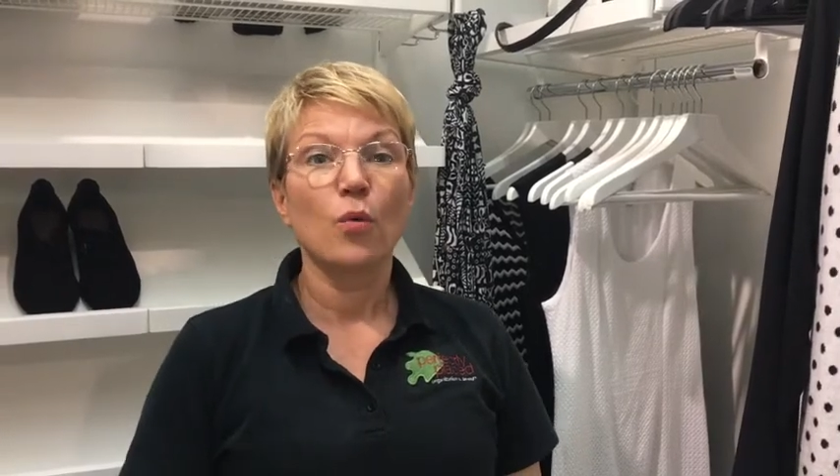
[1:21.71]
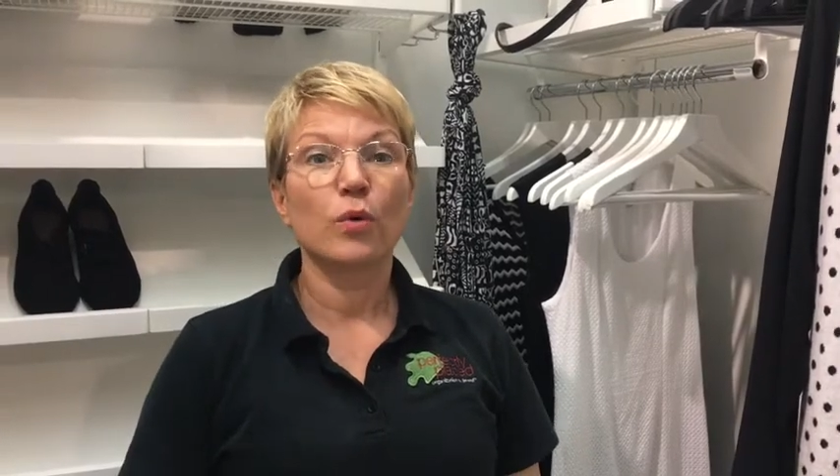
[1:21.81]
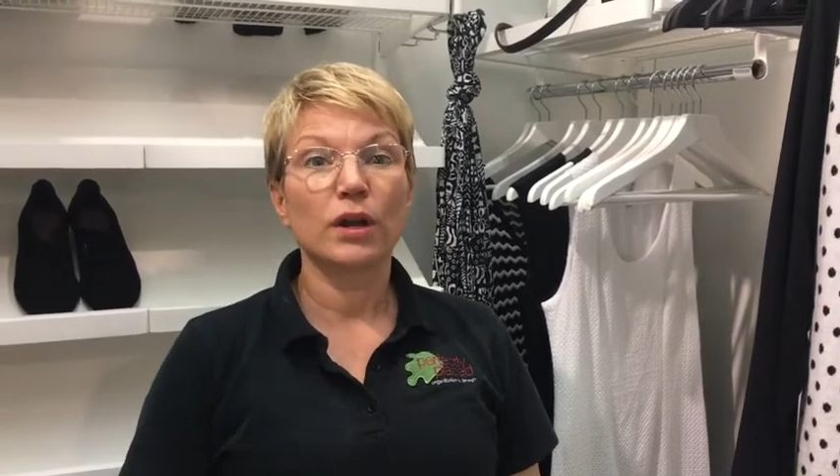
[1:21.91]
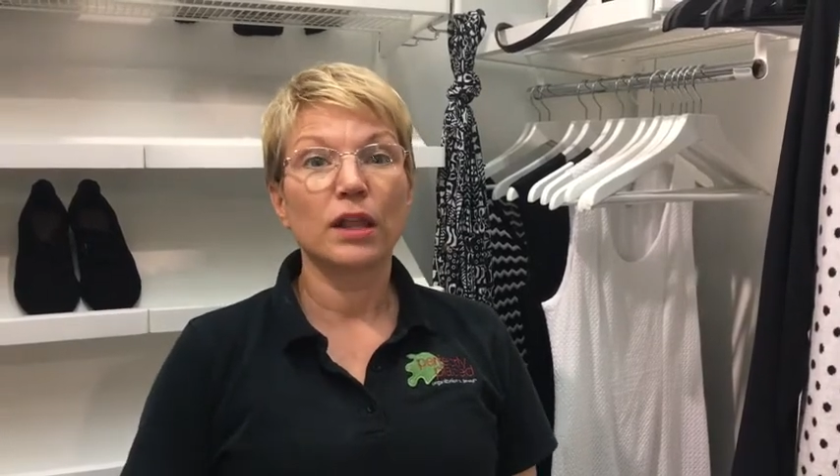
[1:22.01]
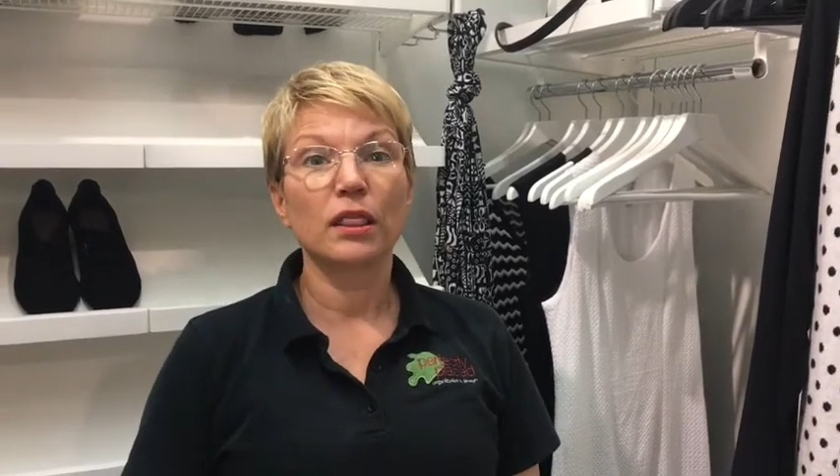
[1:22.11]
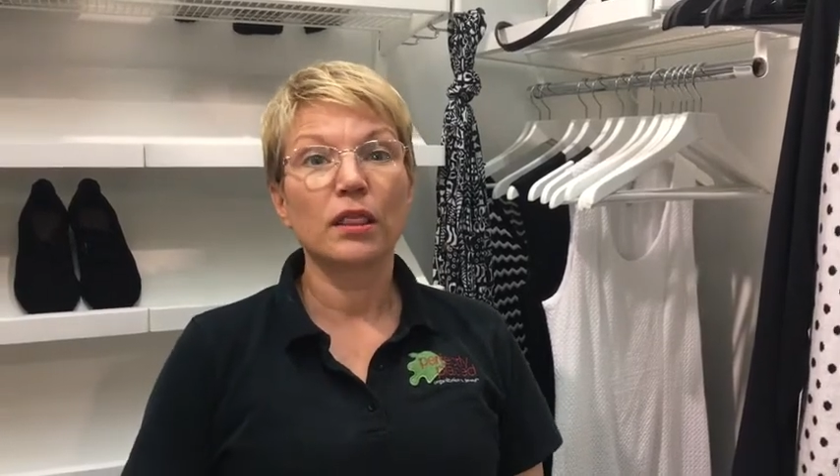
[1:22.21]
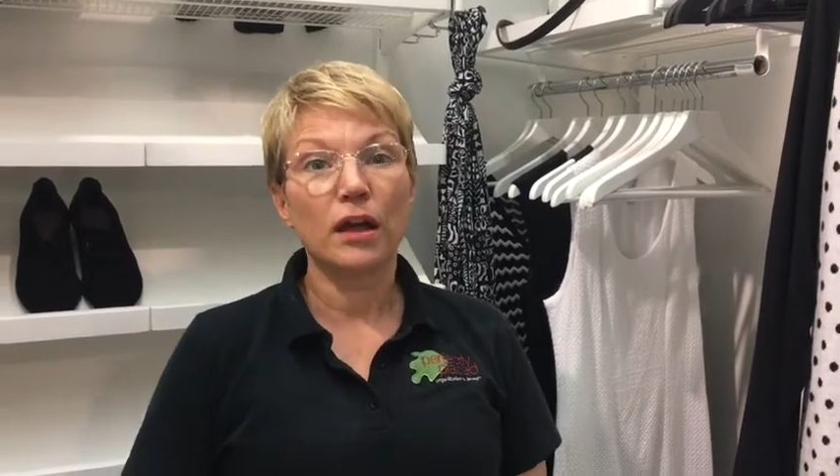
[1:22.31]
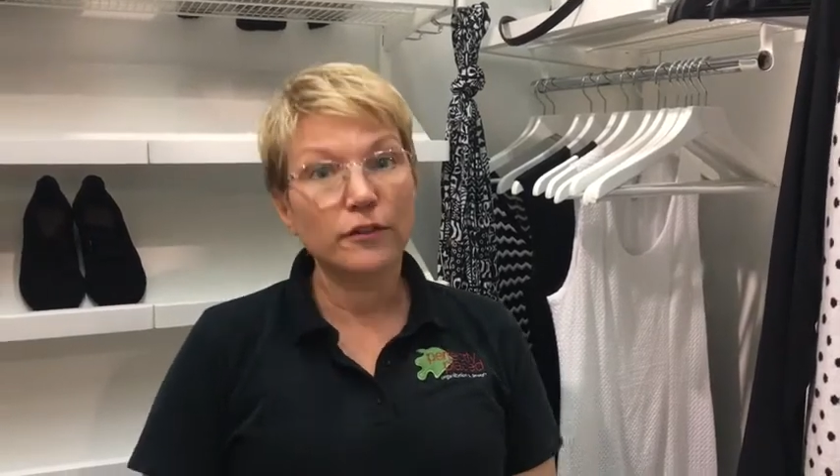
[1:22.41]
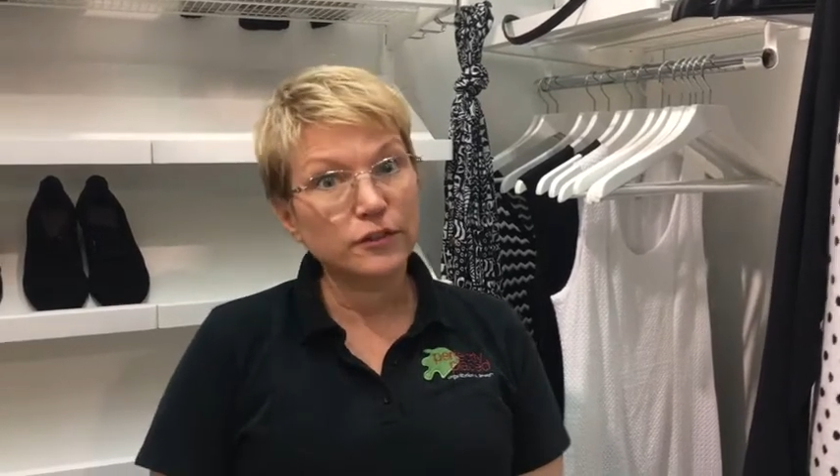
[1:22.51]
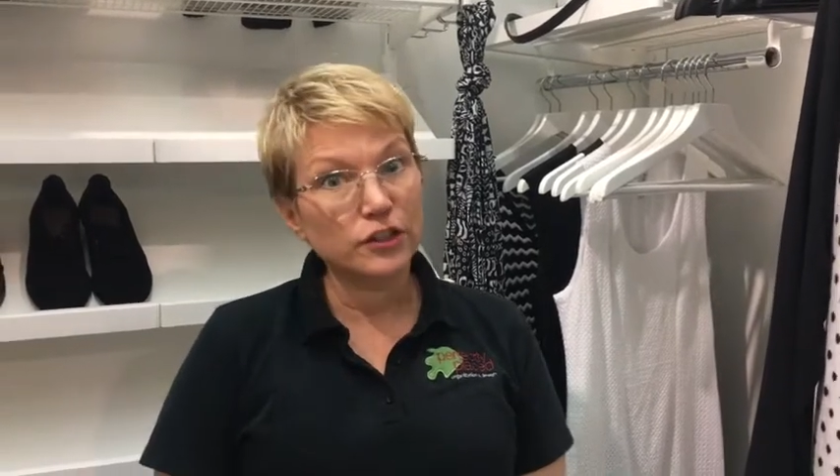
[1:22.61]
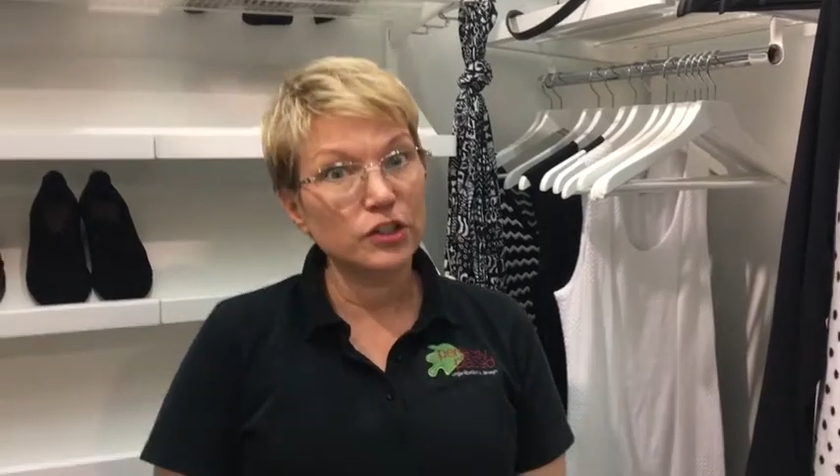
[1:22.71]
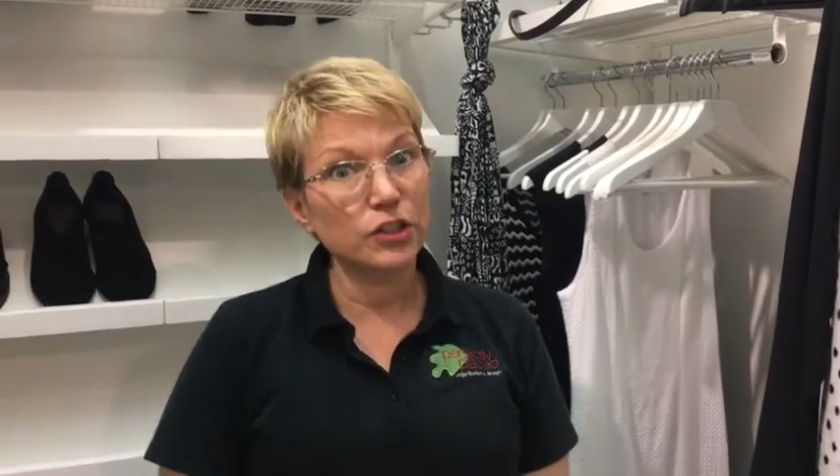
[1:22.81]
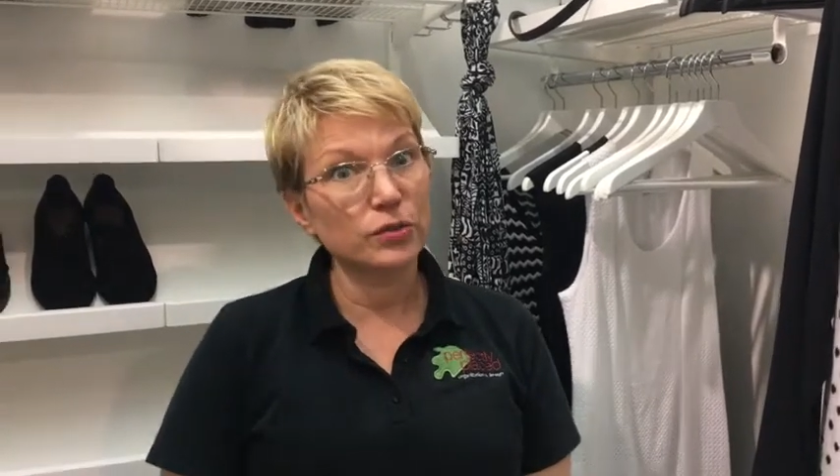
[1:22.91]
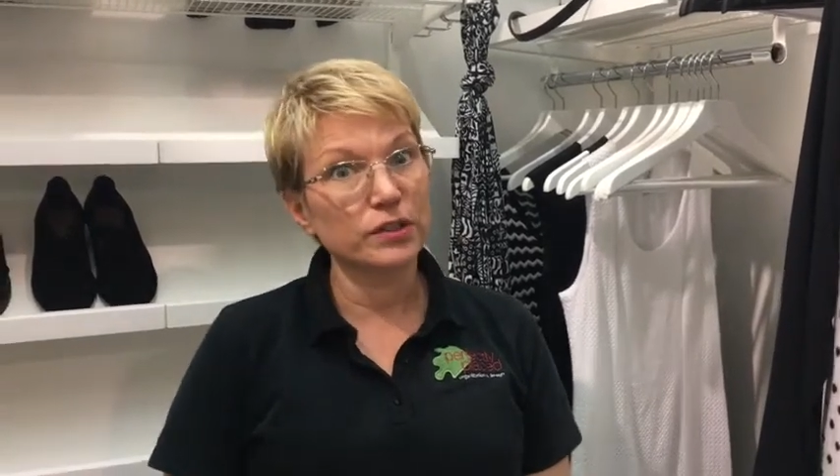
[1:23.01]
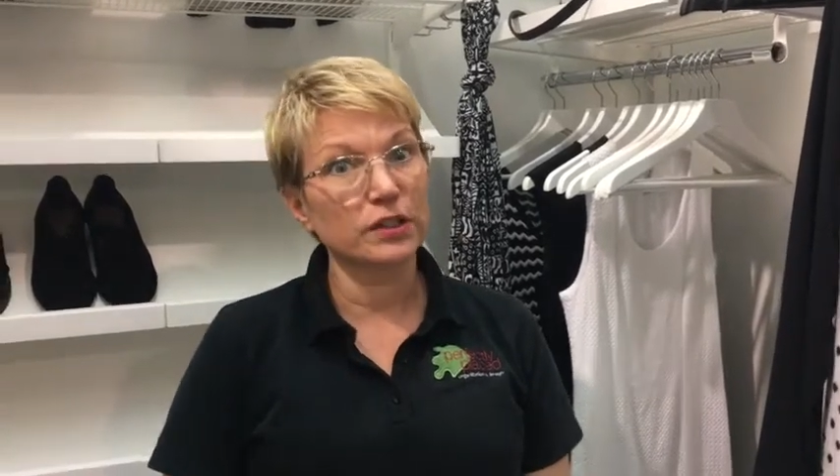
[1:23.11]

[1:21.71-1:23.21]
What I love to do is